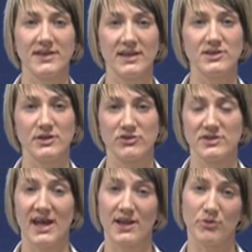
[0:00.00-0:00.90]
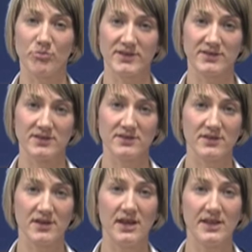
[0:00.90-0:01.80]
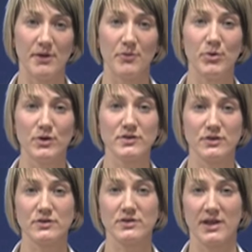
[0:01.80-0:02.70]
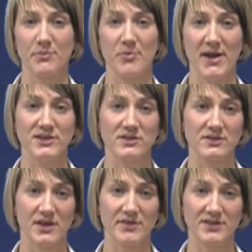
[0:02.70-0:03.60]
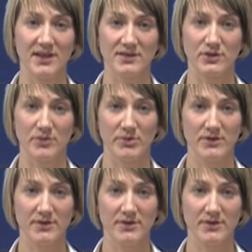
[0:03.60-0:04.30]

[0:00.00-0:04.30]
sent children to adult prisons. There were borstal and a probation service set up.